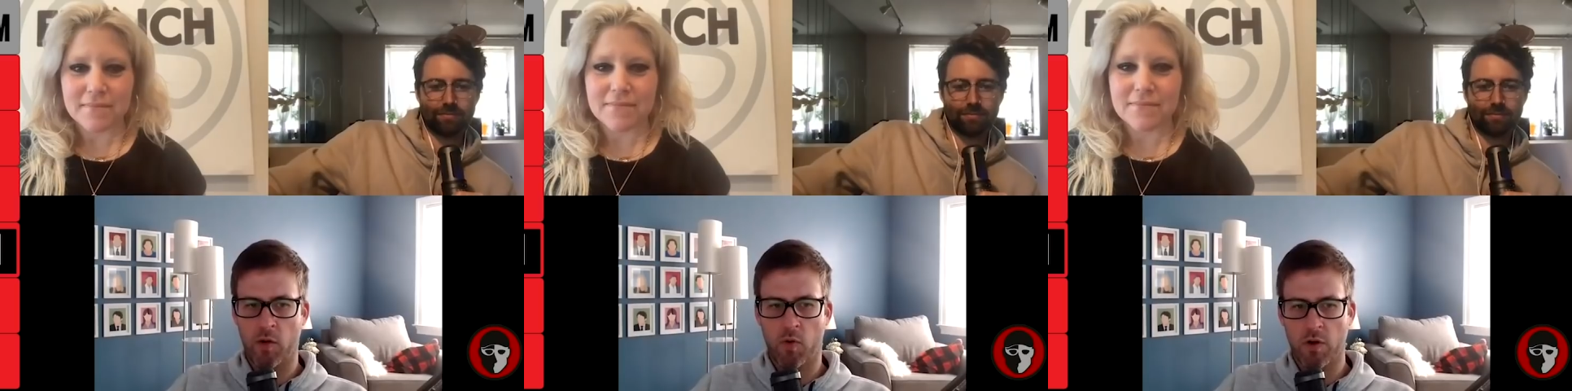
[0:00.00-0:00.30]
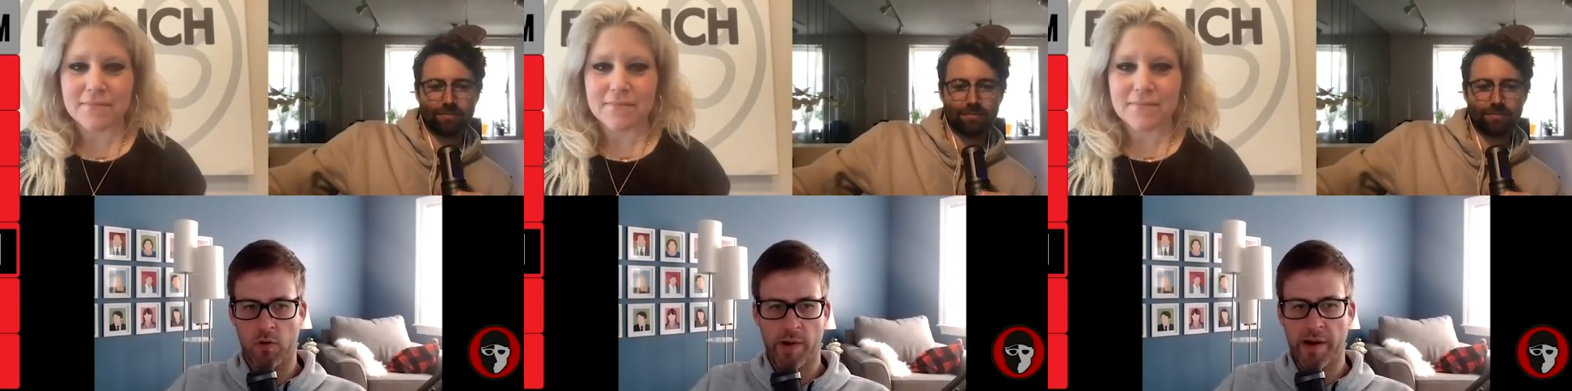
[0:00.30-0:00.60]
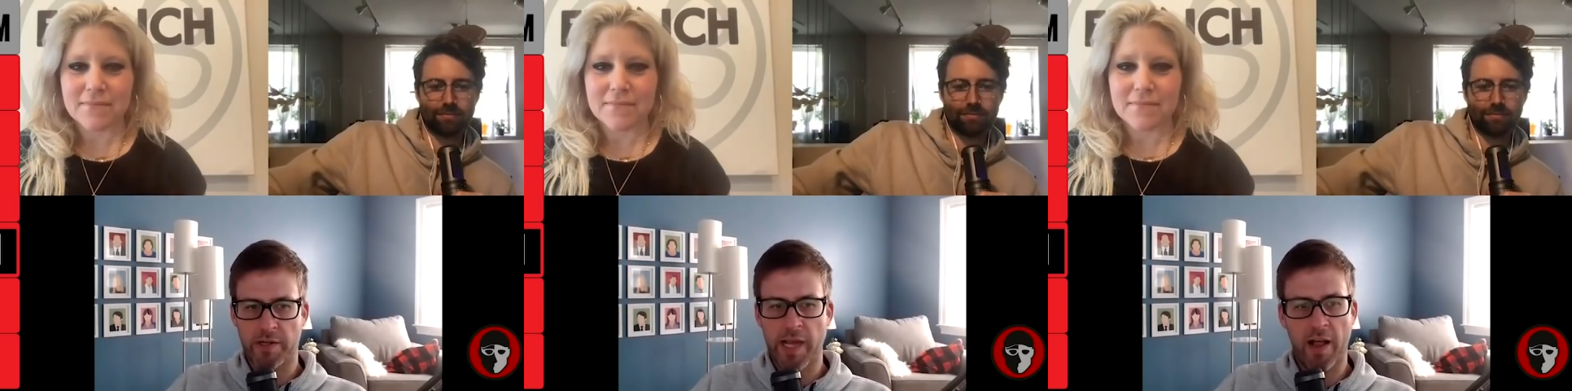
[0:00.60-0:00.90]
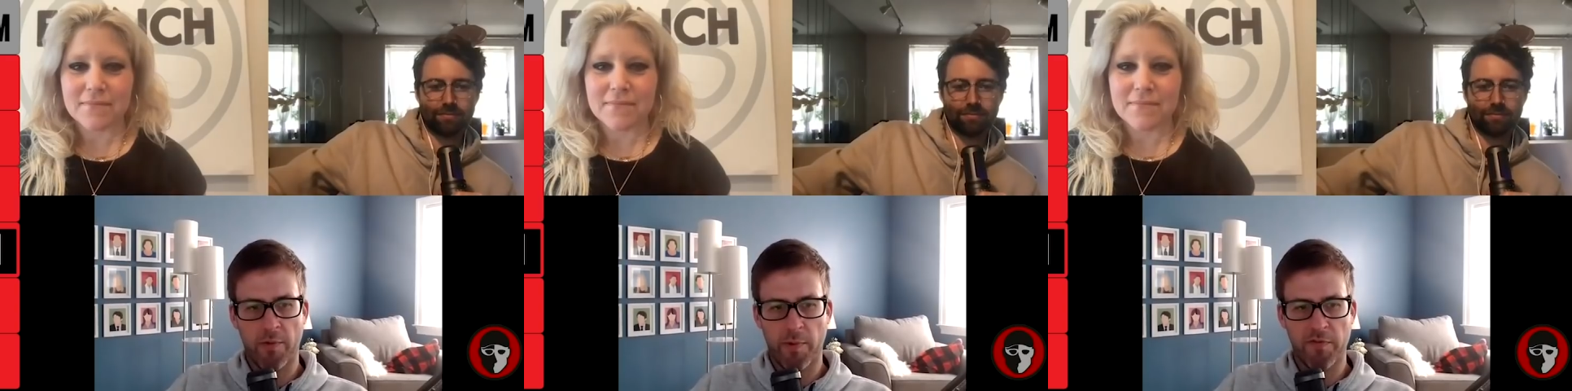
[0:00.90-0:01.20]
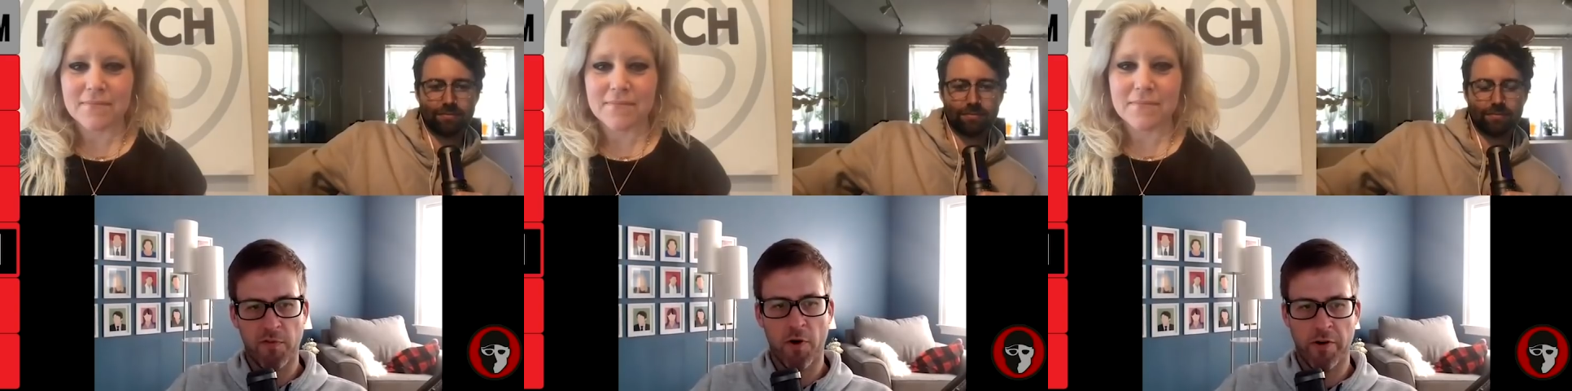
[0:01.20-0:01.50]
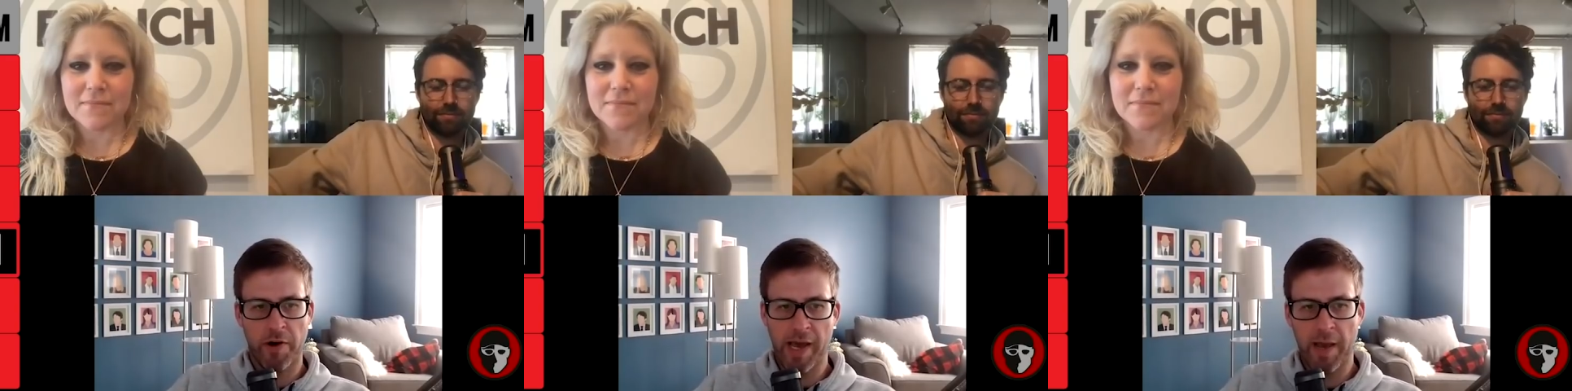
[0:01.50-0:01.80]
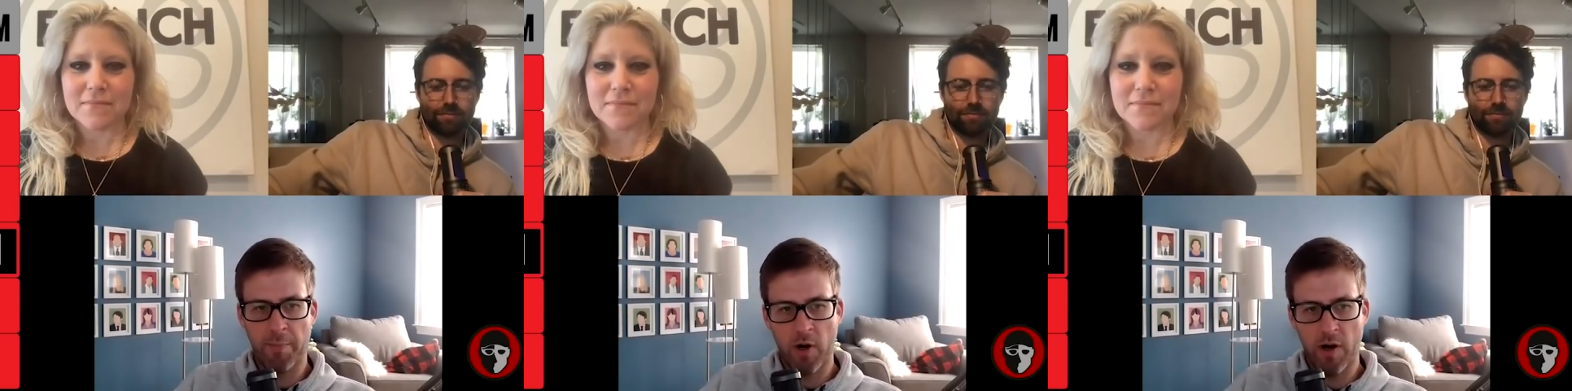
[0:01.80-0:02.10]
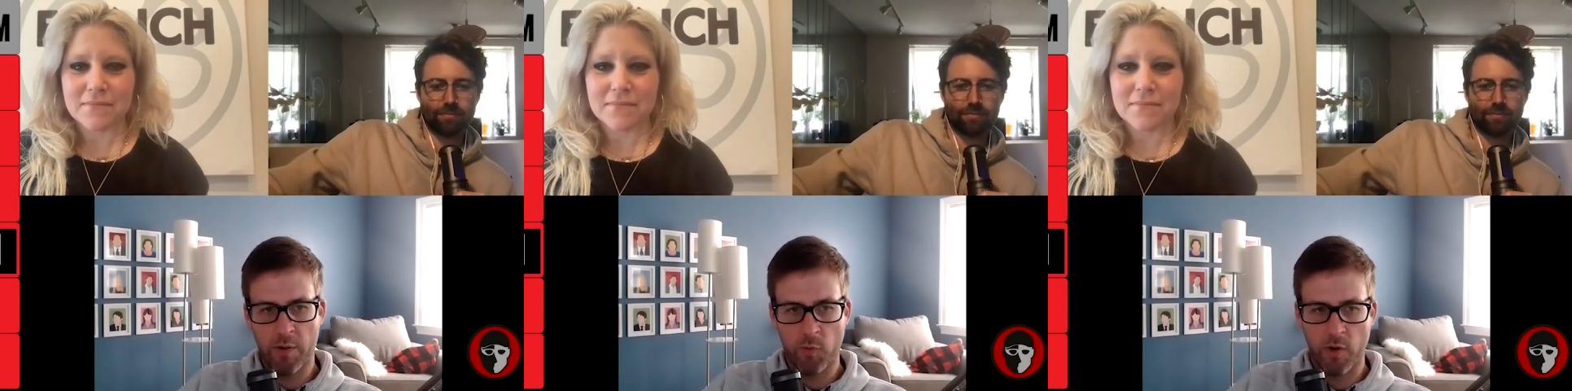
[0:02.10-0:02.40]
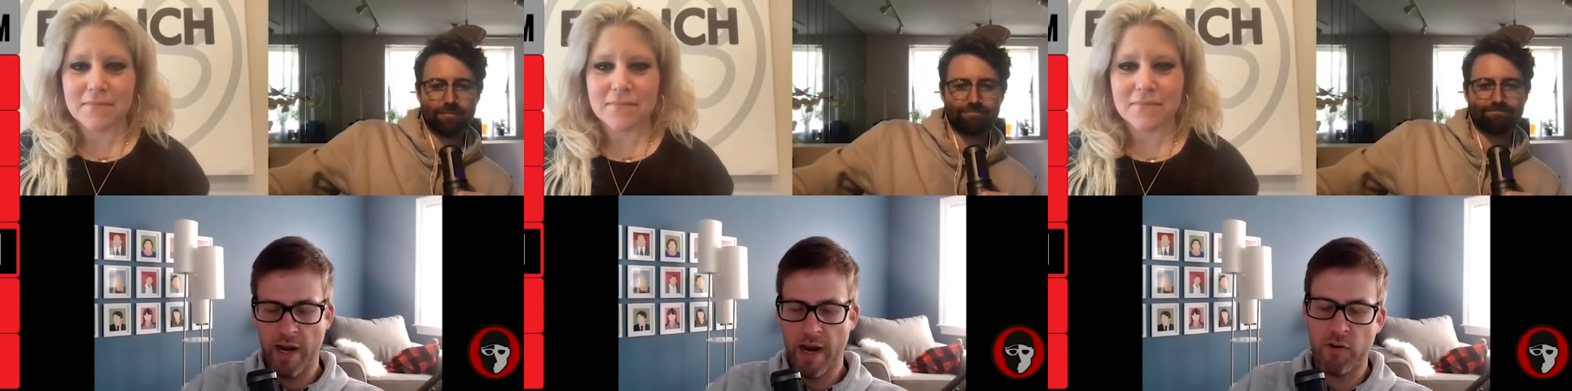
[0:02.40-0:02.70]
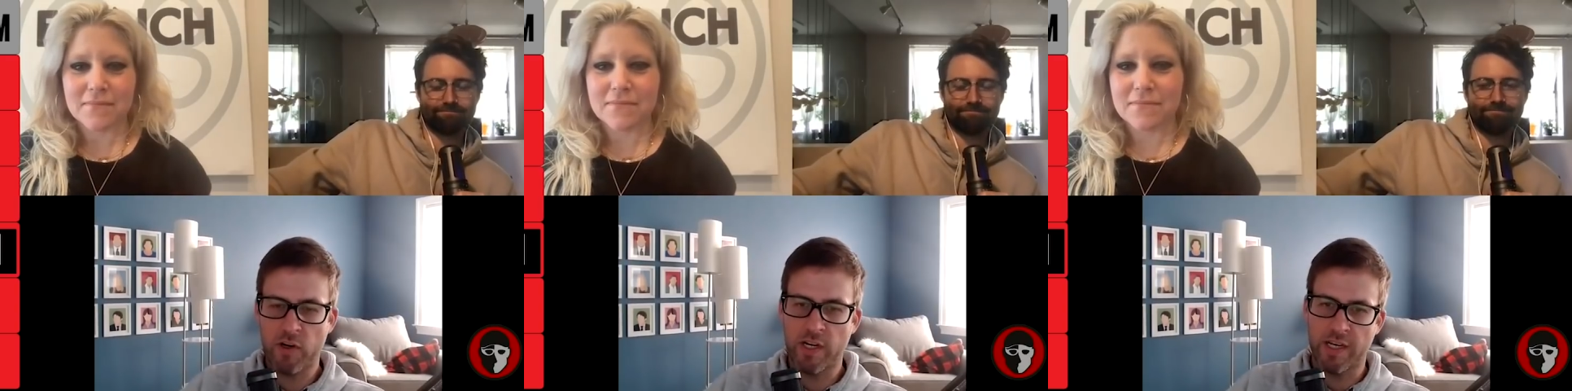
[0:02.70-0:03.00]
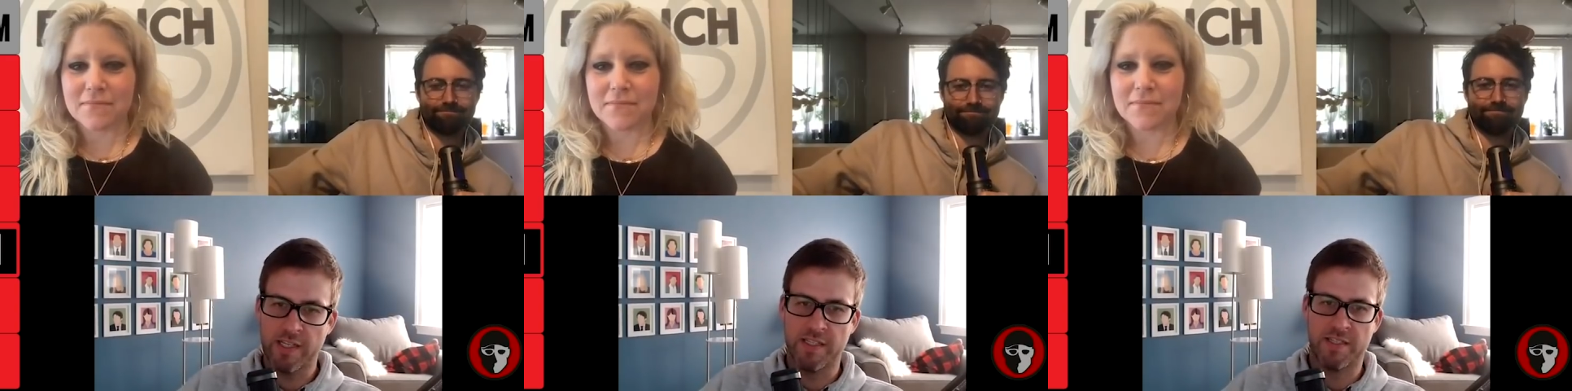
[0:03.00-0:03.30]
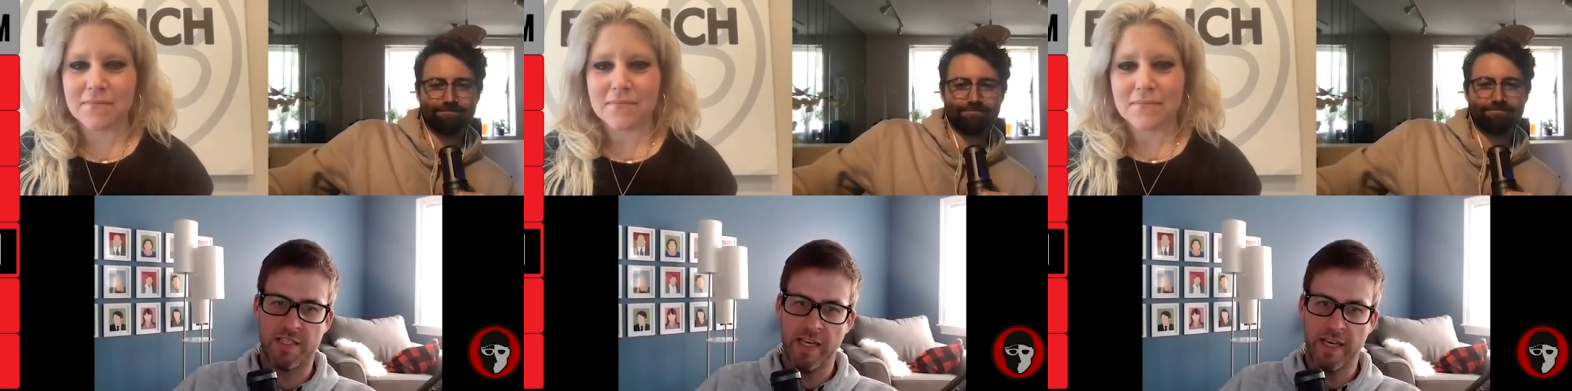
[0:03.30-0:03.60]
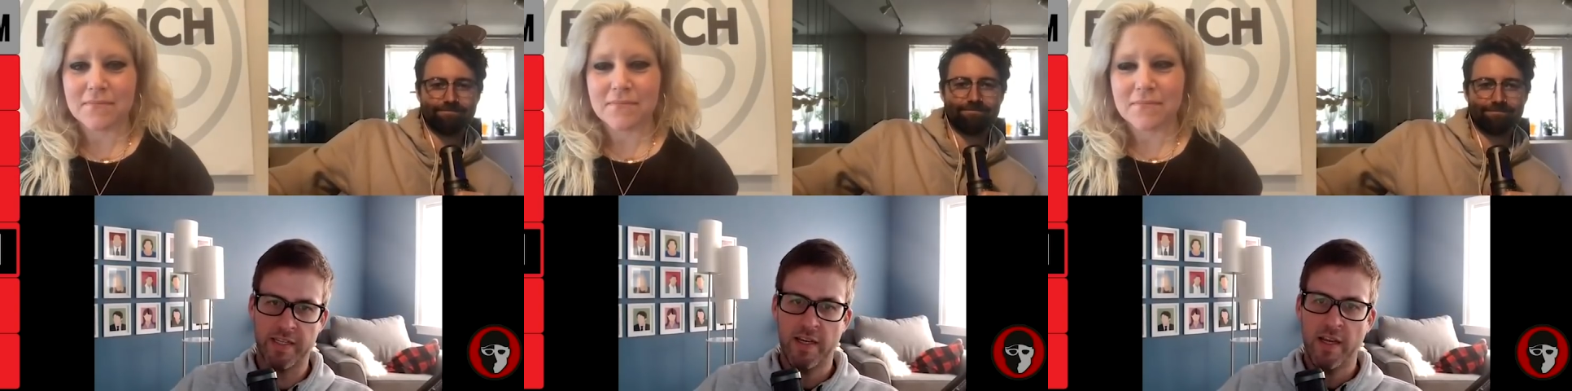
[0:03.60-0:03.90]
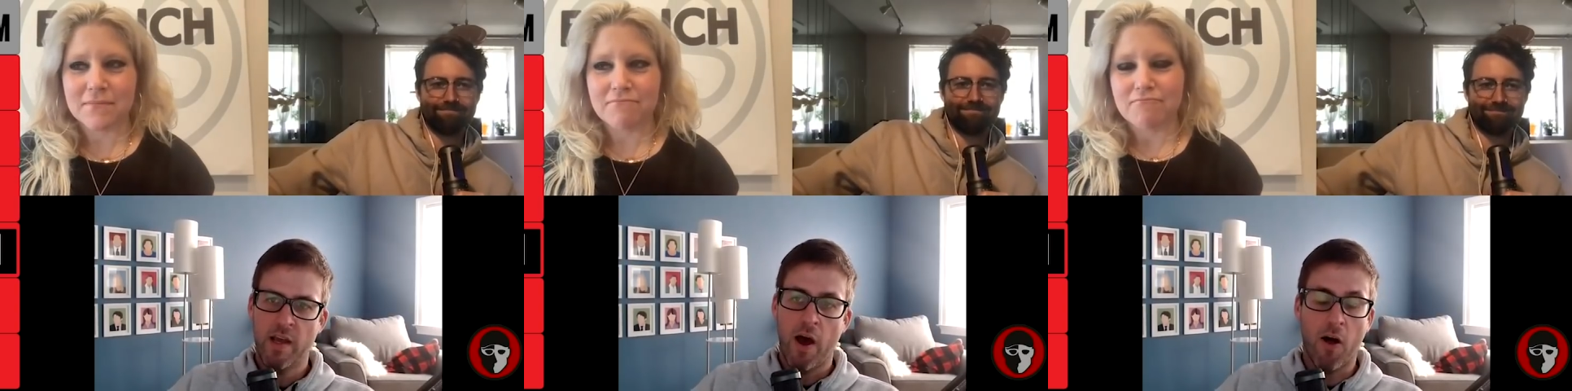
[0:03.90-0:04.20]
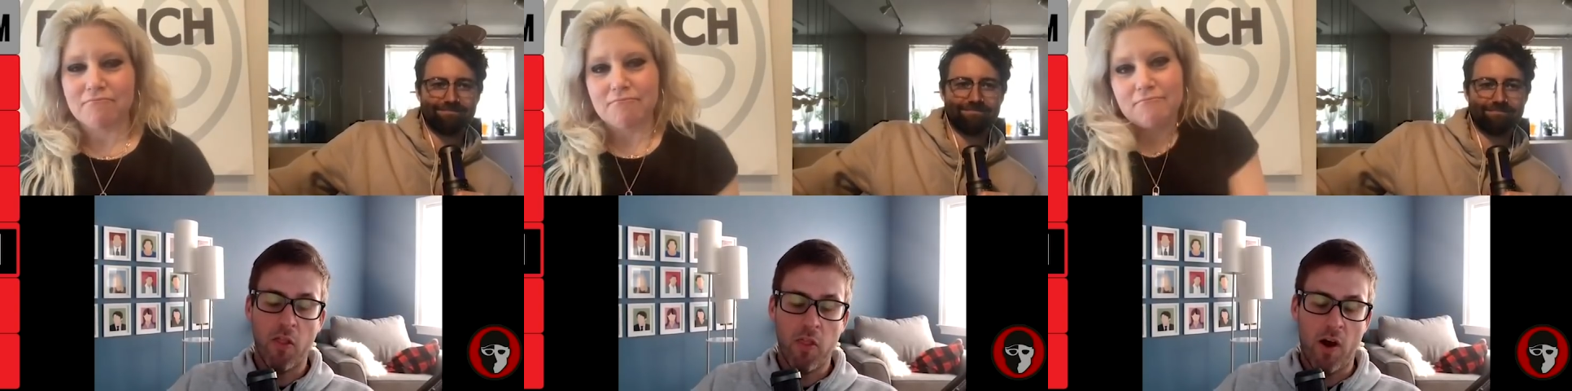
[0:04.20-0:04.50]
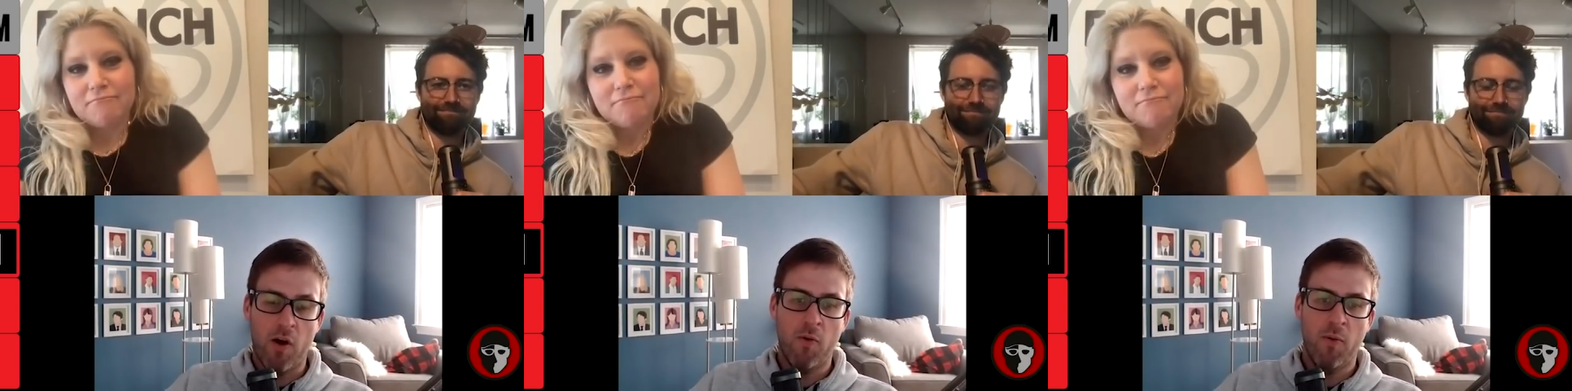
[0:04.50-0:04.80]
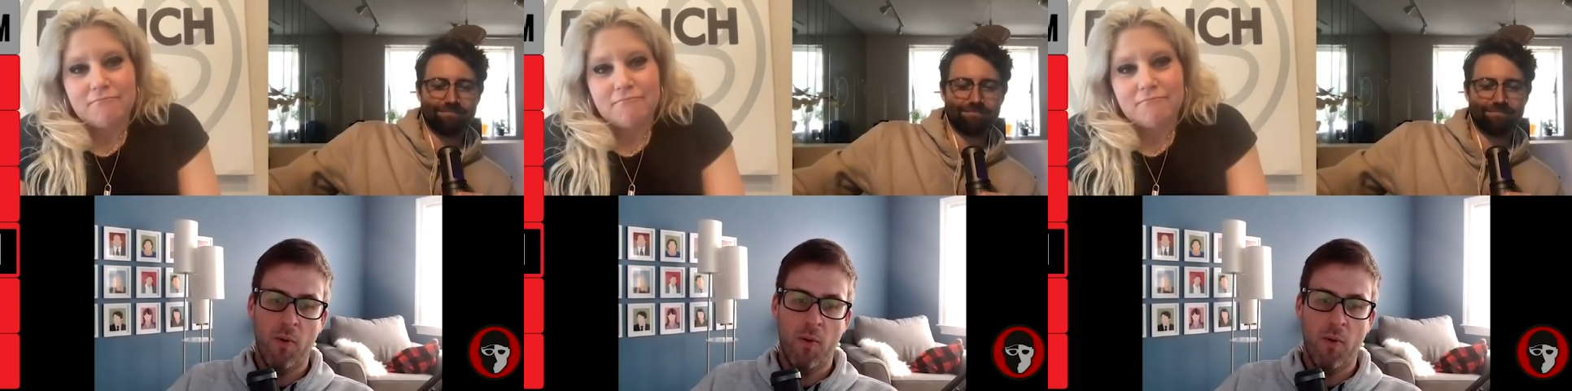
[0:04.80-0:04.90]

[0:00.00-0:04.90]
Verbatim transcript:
Speaker 1: a world record caliber four hundred I M-er, and we're never going to get to see it. Although